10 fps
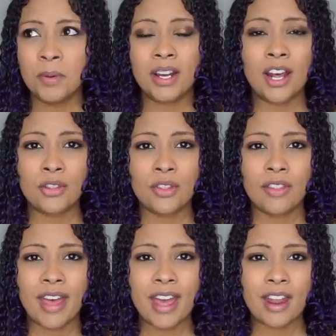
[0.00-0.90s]
But other than
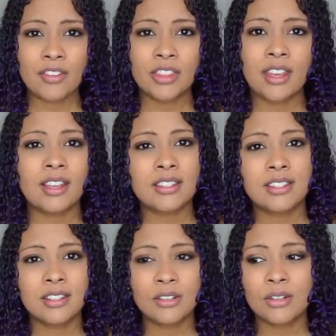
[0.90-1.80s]
that, everything is
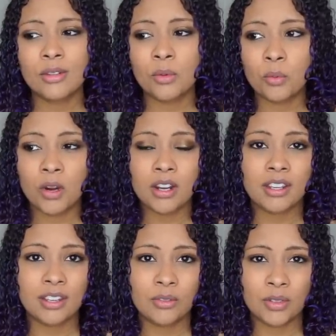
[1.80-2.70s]
still
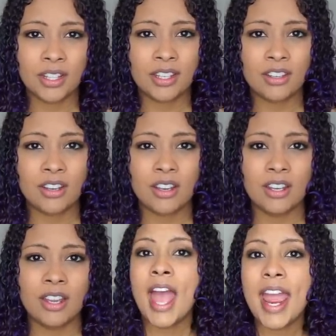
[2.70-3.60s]
working really good.